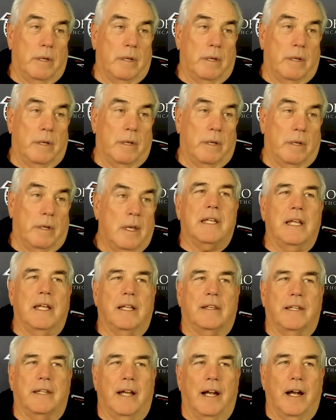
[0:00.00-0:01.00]
when we did
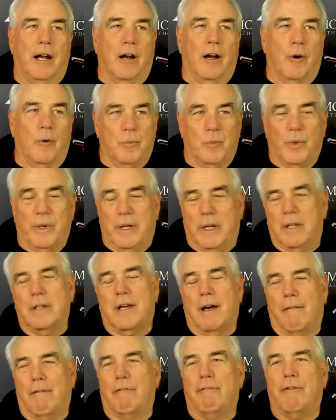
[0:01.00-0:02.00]
get there, we didn't
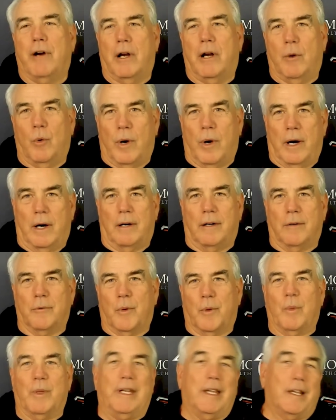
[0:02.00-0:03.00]
cover very well, and
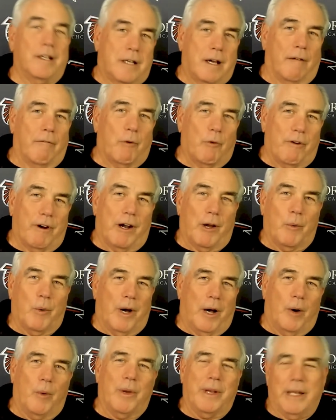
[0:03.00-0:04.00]
when we did cover very
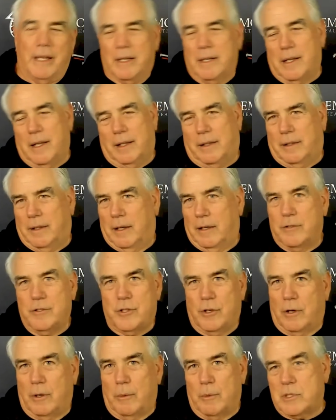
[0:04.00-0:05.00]
well, we didn't get there.
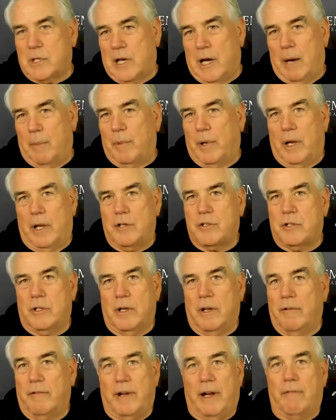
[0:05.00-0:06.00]
So it was a combination
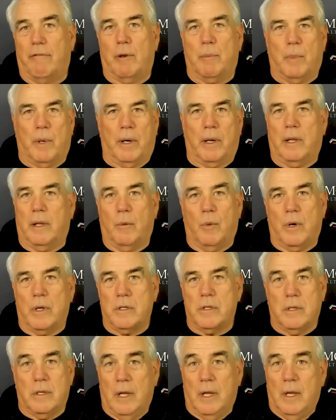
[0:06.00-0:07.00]
of everybody. It
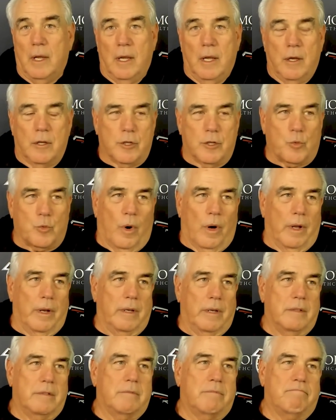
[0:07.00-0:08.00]
wasn't just
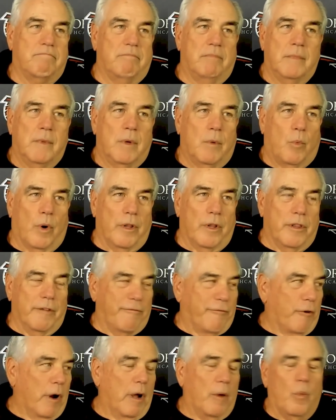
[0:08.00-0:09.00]
one wasn't
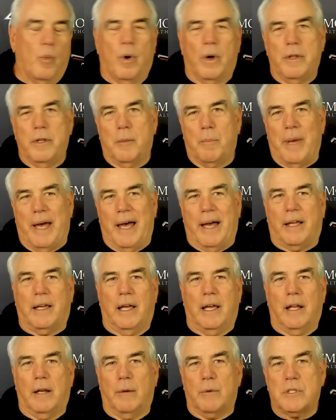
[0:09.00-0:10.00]
the front, wasn't the back
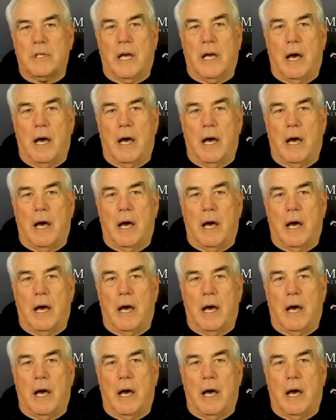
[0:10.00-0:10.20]
end. It was a